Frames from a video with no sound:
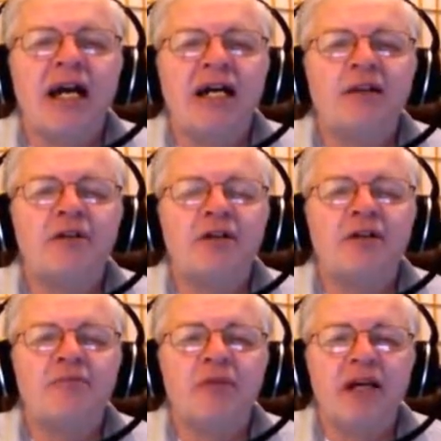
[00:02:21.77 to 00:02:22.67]
and
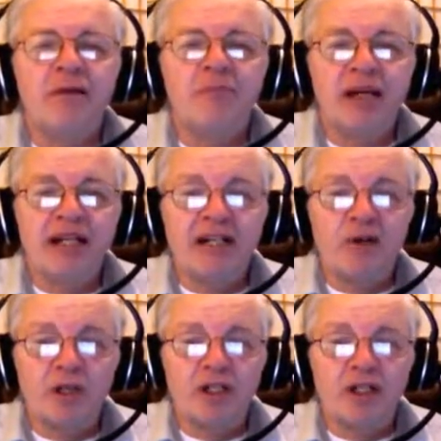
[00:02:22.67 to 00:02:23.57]
it, make
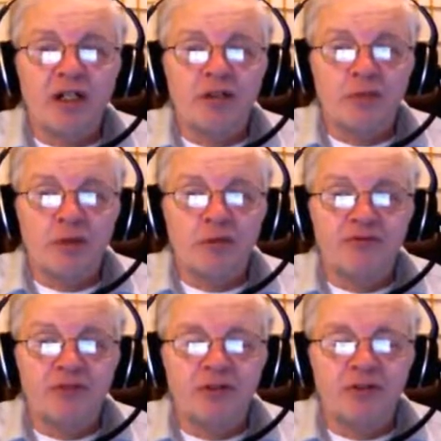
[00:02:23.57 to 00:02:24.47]
it work on a
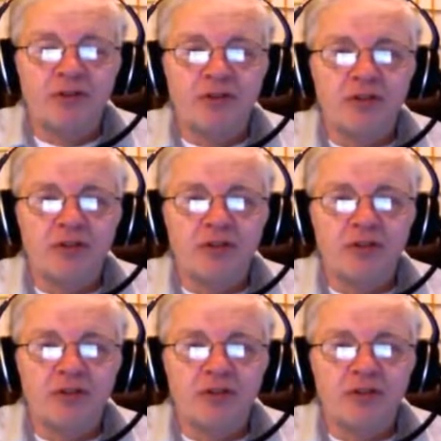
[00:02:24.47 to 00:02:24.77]
mobile phone.